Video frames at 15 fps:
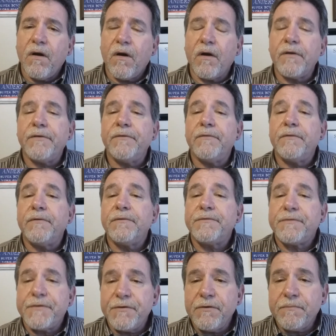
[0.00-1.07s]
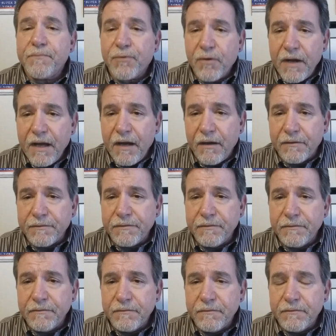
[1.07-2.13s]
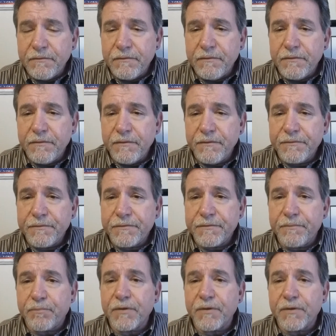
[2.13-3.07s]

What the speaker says: Are you too proud to